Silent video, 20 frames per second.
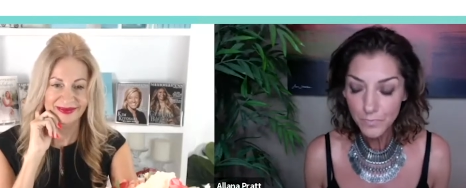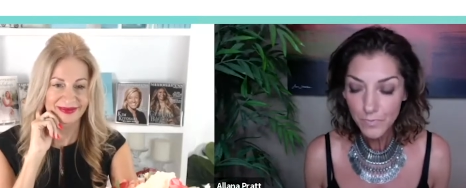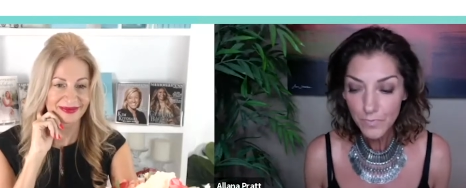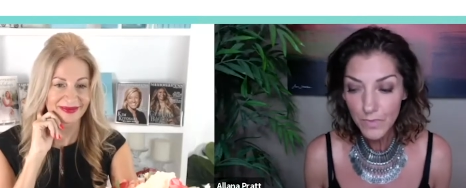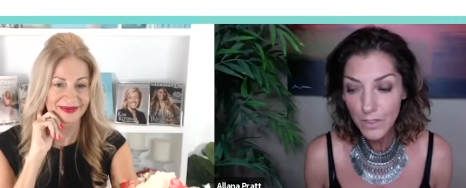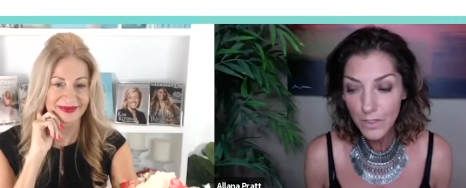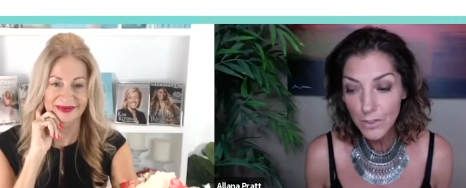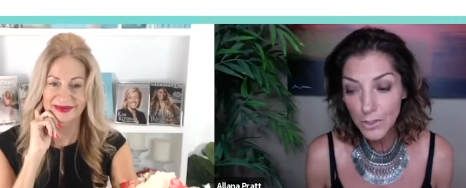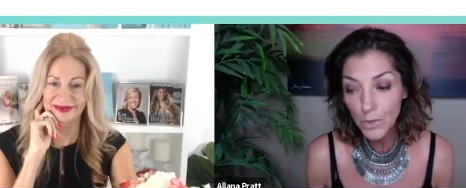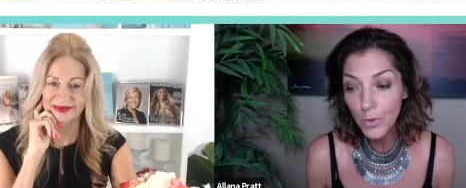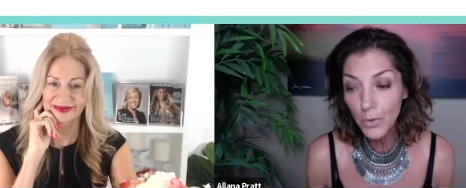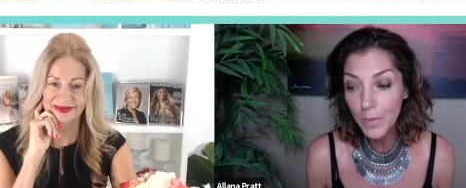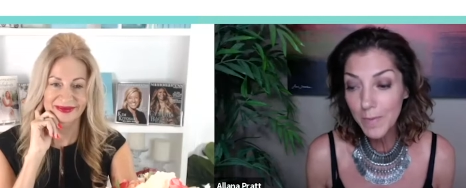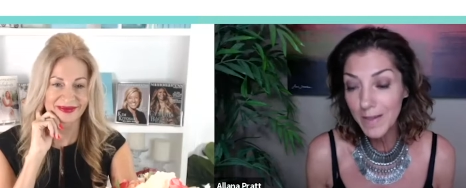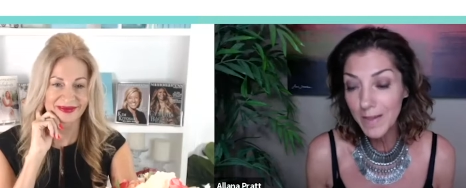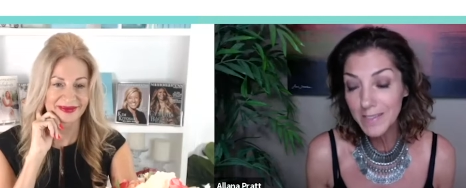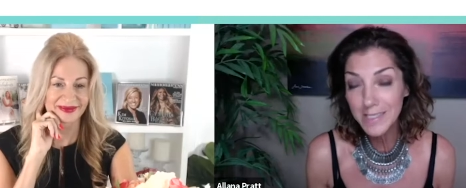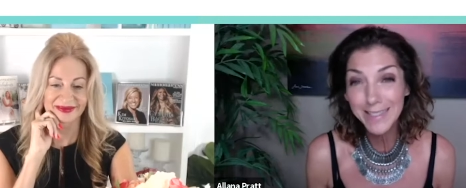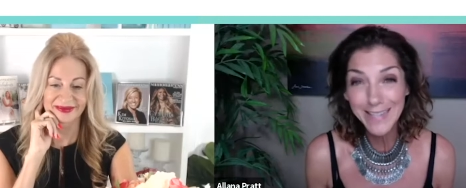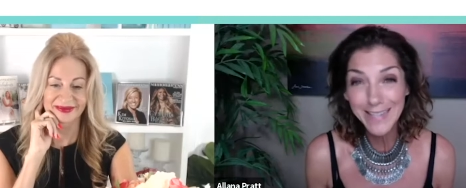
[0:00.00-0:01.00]
Speaker 1: So we
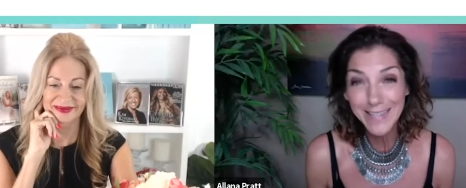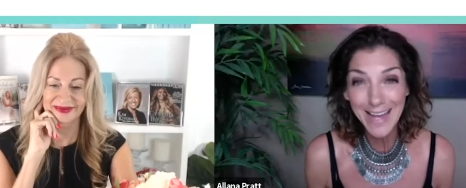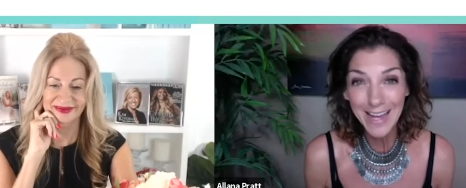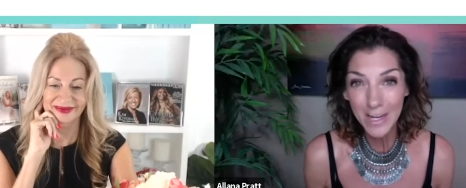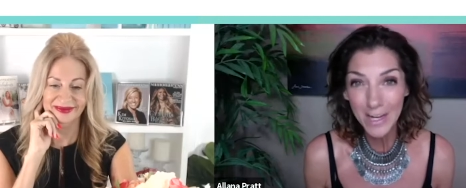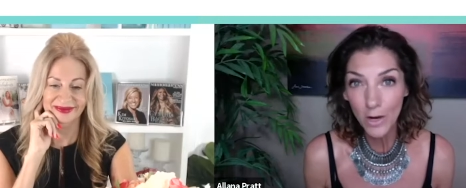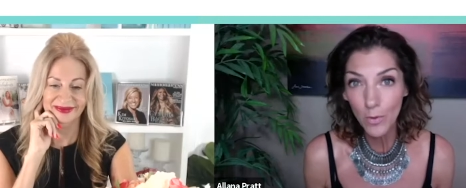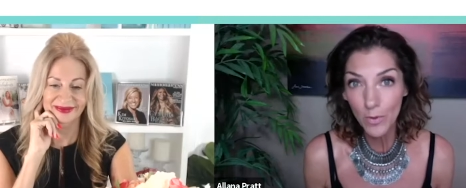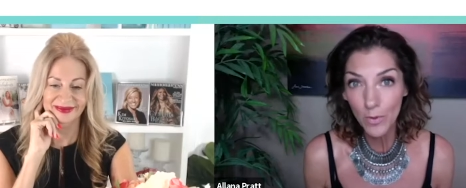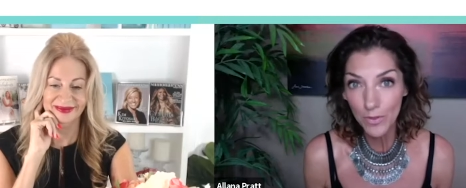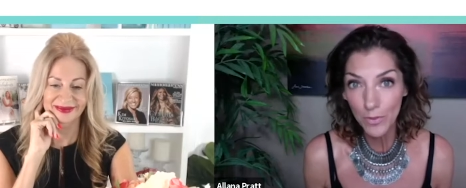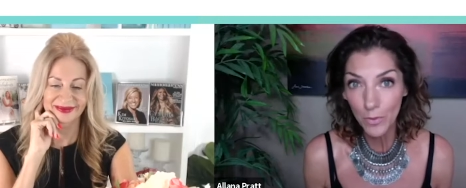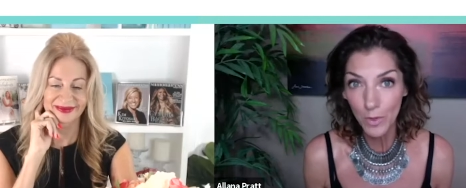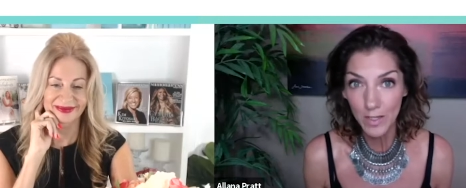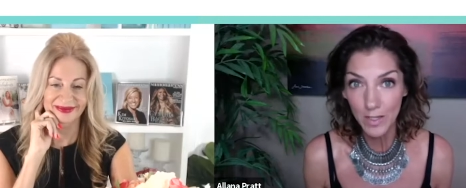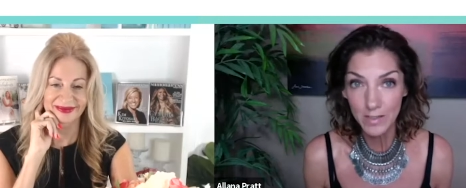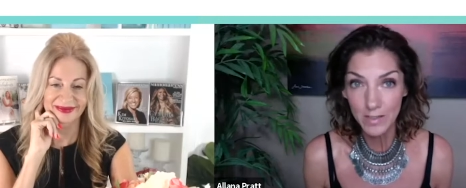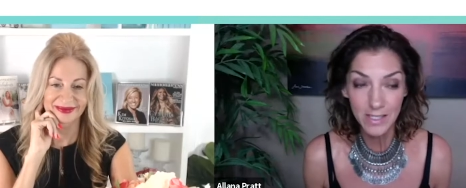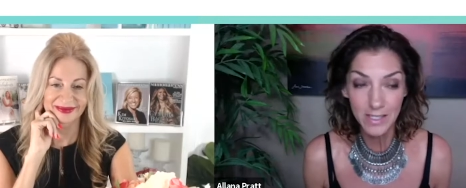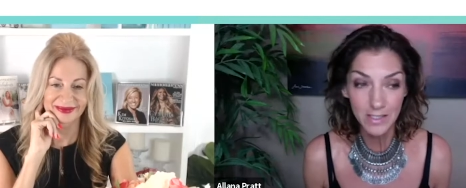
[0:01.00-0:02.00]
basically hang out with the
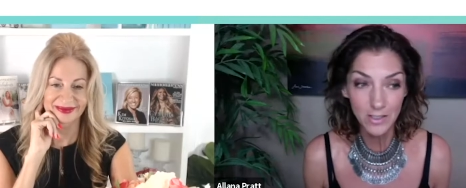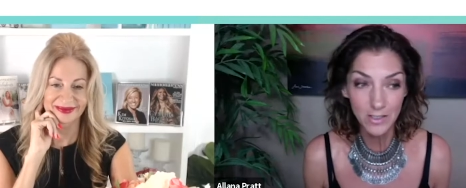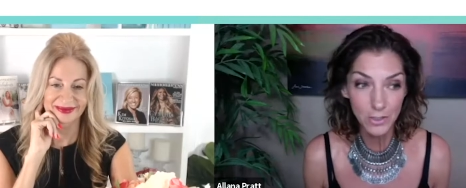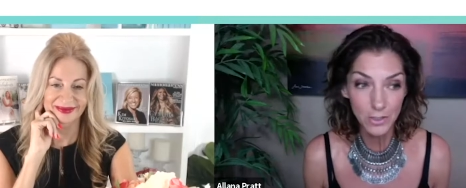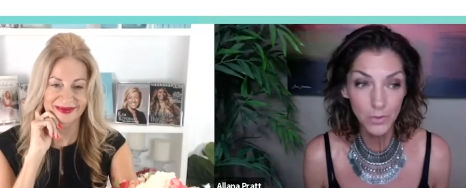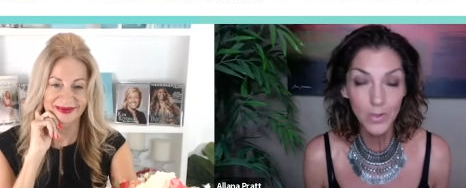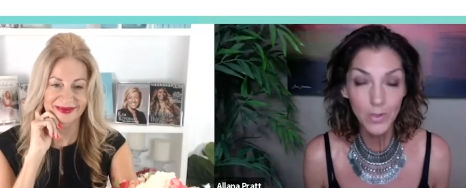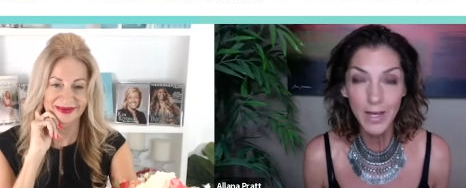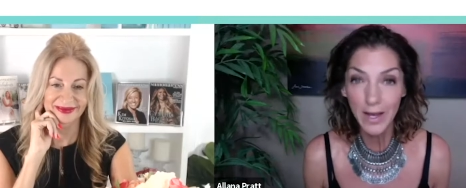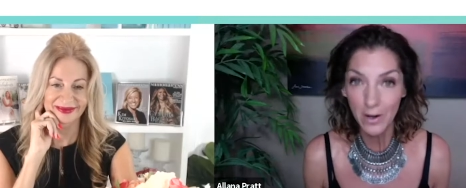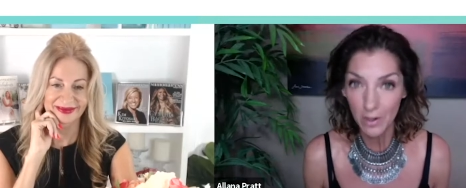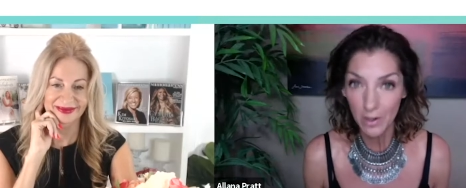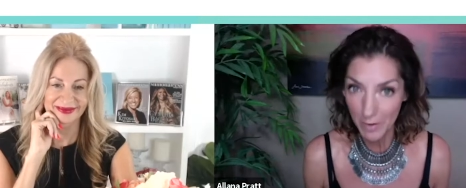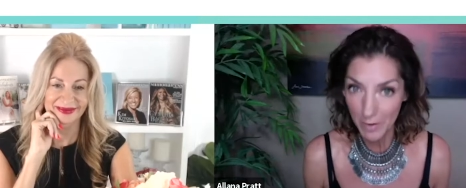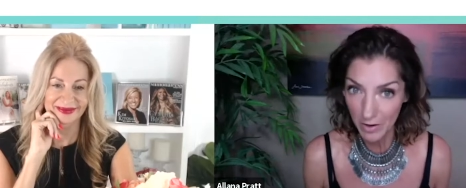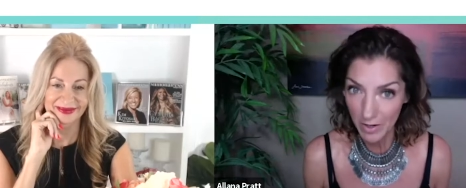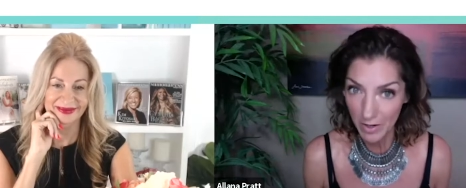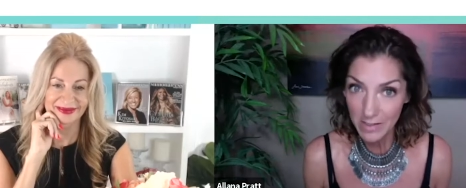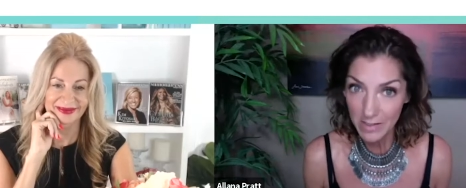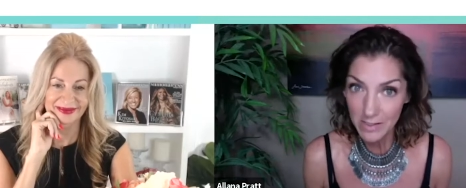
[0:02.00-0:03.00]
ones that do care about
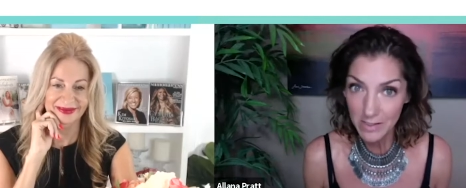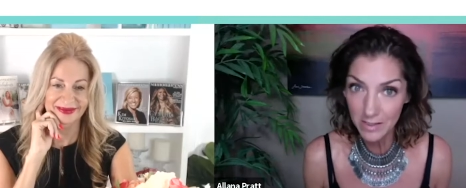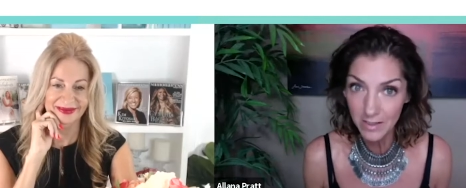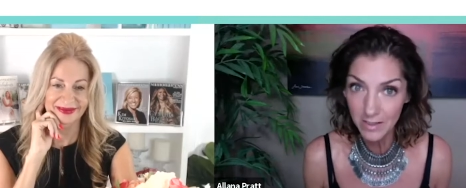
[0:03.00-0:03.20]
us,